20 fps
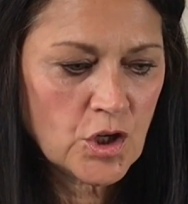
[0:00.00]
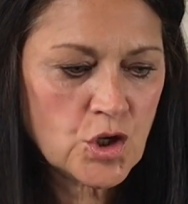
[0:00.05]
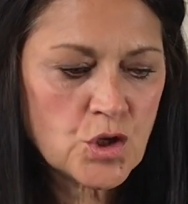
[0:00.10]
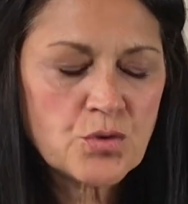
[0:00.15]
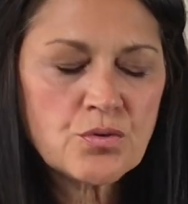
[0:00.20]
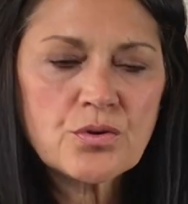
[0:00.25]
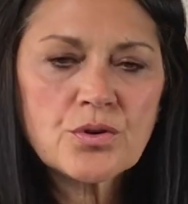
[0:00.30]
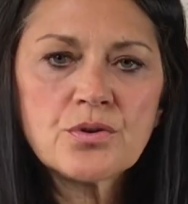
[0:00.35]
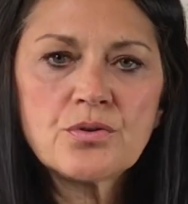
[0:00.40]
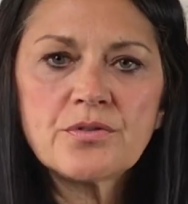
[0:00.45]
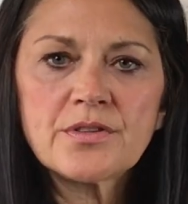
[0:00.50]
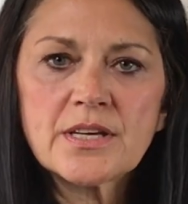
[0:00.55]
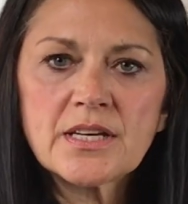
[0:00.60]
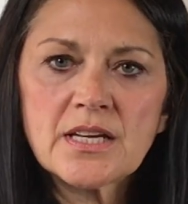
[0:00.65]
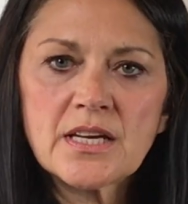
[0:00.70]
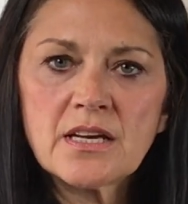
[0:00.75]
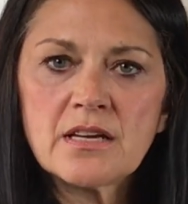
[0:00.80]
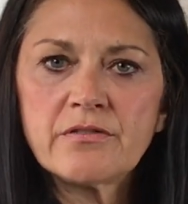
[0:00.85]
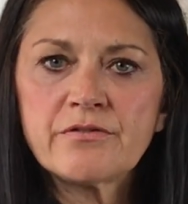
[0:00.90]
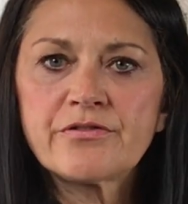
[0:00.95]
truth
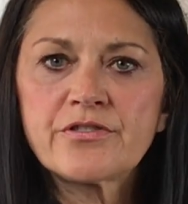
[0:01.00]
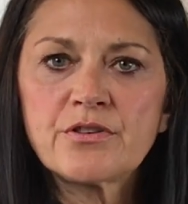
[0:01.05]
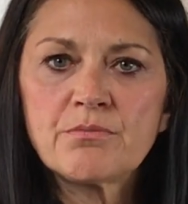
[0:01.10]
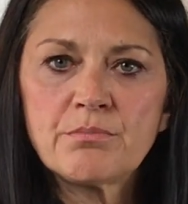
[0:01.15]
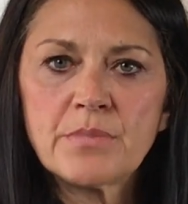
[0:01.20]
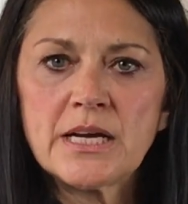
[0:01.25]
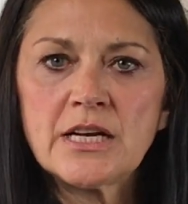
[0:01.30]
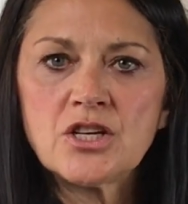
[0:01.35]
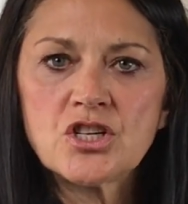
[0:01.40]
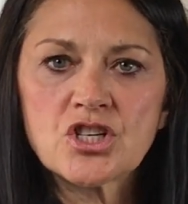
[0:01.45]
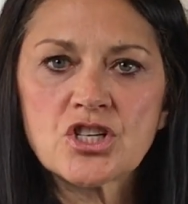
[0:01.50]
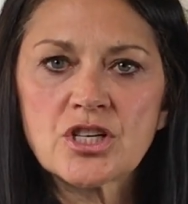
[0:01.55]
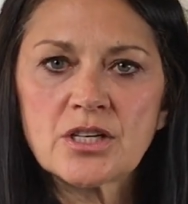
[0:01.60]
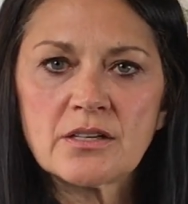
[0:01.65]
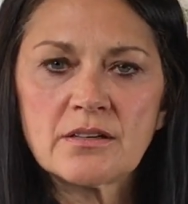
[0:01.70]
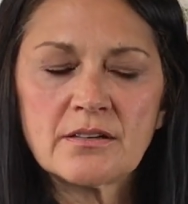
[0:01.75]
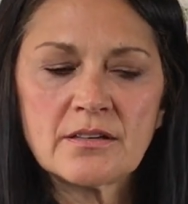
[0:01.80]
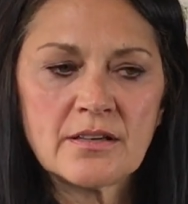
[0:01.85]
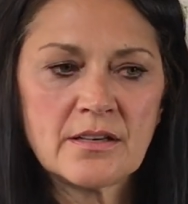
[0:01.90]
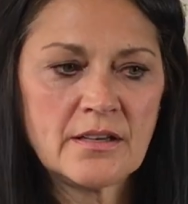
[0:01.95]
and
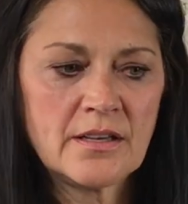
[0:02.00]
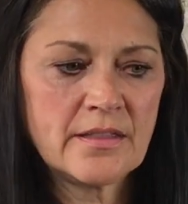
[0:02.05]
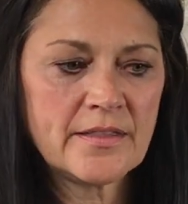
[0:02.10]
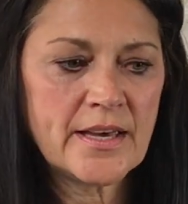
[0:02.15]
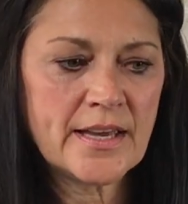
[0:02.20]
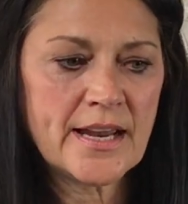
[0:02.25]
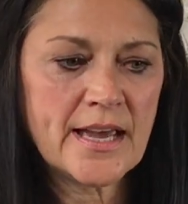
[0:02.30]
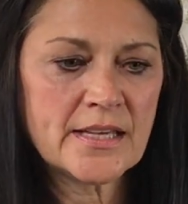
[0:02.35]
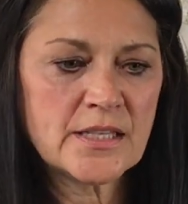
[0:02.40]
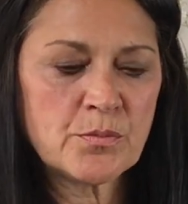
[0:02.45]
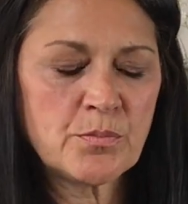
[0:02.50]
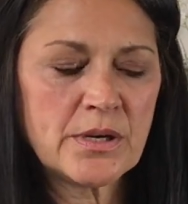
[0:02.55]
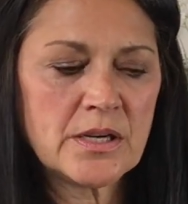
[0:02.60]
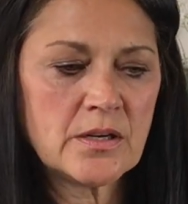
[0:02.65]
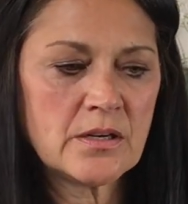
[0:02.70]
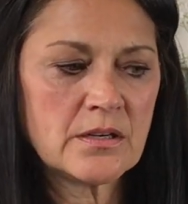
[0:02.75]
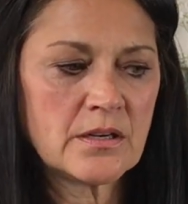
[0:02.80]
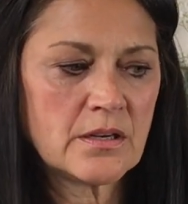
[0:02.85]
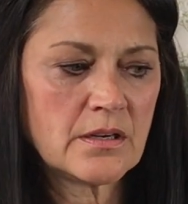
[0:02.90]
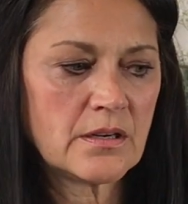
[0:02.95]
information that has
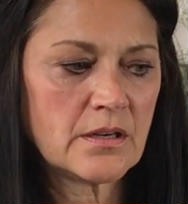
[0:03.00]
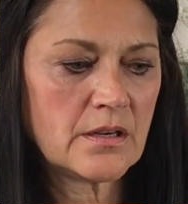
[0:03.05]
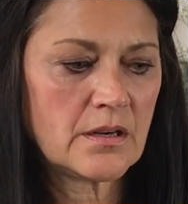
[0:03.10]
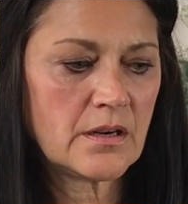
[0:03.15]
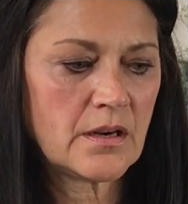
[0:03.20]
been